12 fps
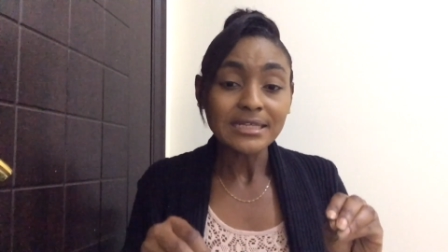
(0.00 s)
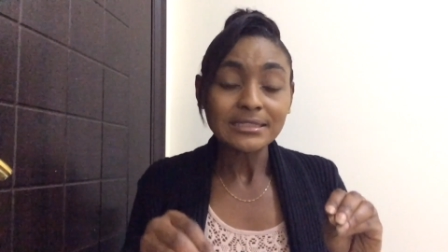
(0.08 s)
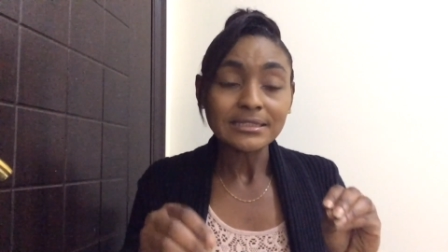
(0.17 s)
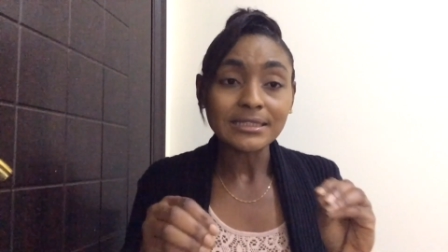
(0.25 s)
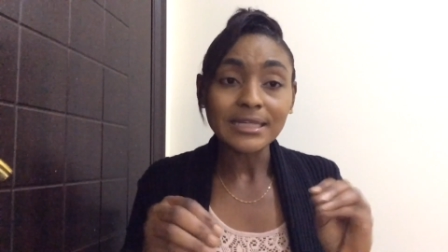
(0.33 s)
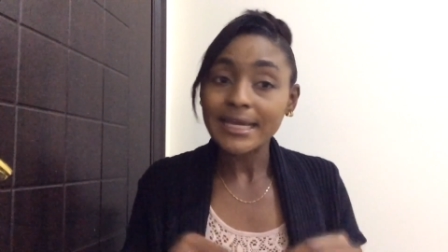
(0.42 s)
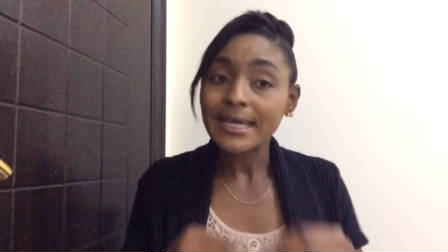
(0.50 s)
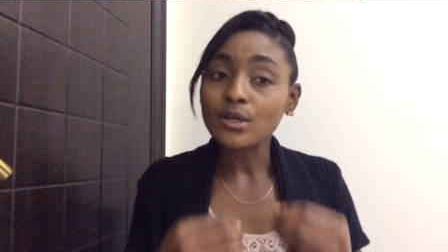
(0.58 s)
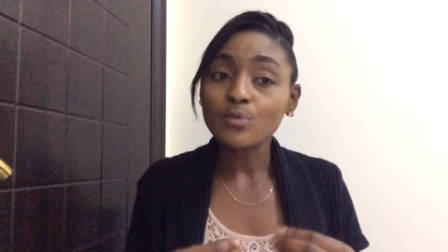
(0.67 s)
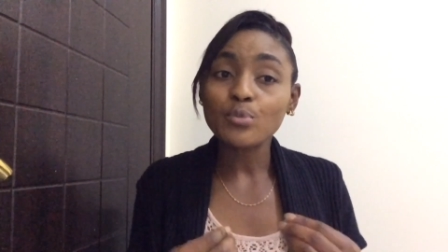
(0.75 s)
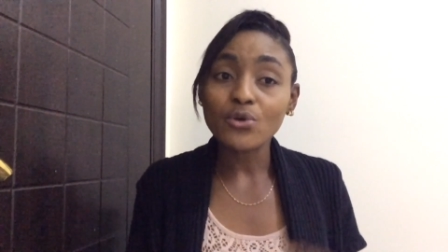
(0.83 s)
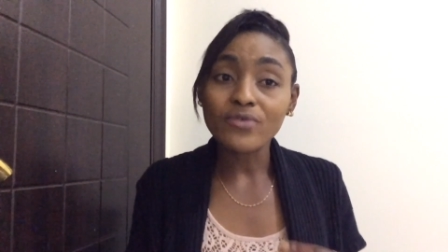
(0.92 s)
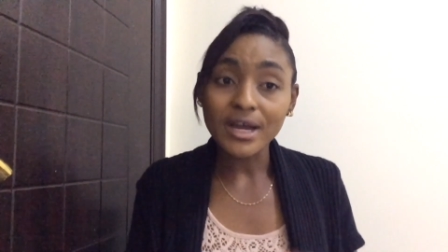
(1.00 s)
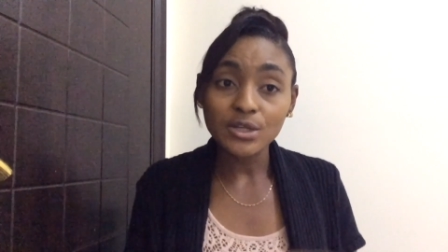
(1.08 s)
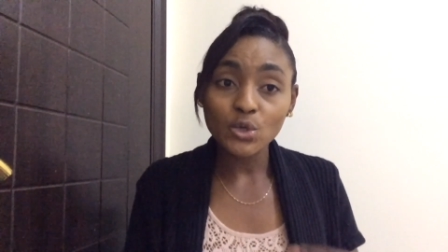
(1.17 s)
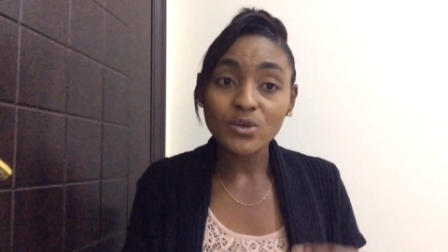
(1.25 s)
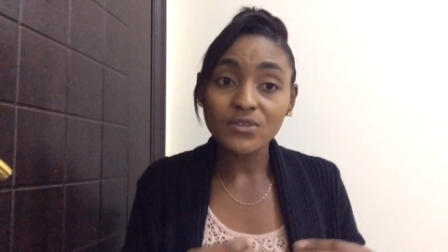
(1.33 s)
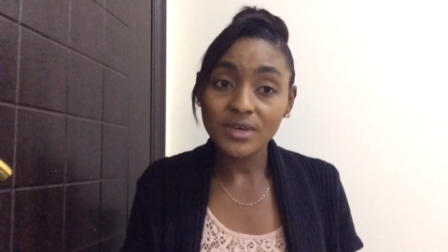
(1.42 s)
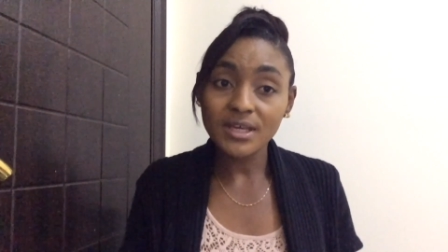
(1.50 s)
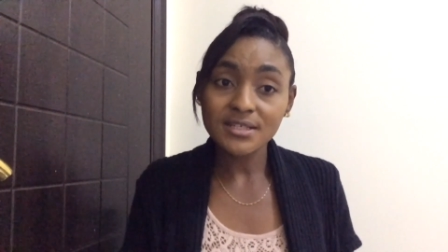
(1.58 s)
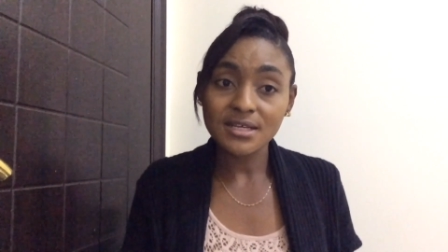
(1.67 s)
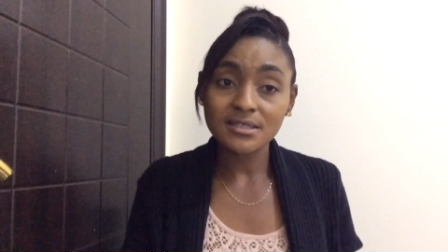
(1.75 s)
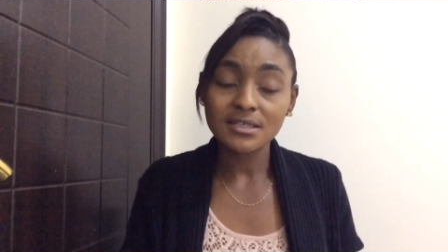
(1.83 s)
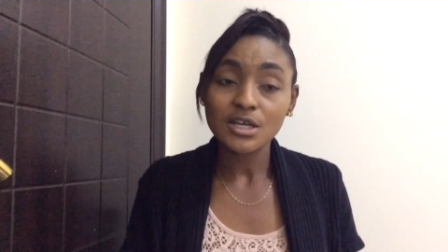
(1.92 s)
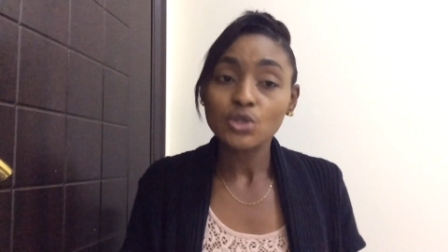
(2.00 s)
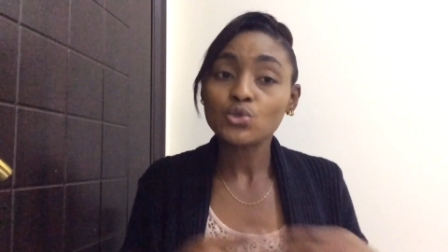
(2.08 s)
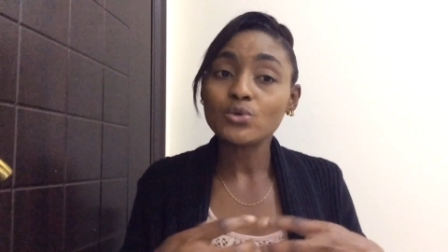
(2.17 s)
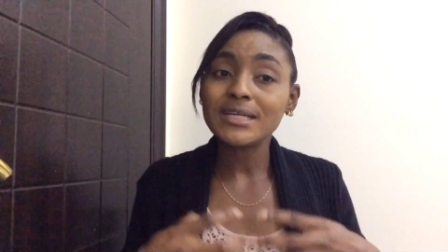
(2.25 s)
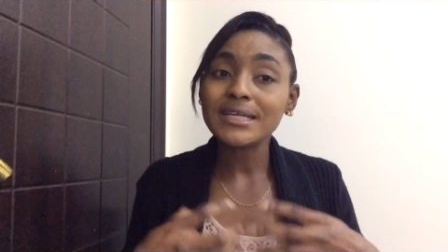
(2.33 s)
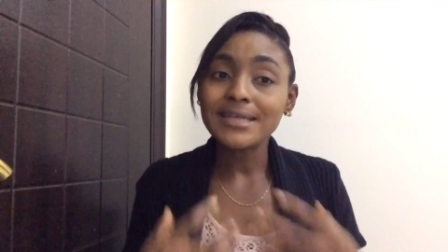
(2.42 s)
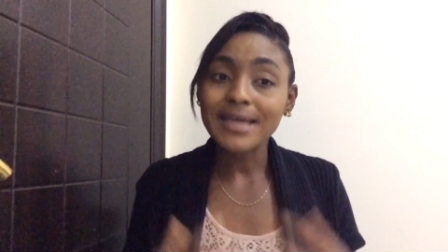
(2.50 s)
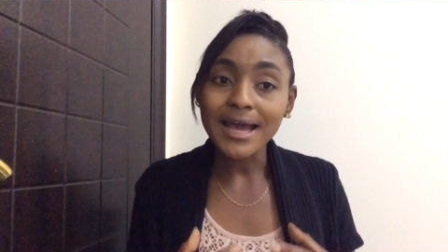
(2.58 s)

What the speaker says: they cannot provide you with visas. So they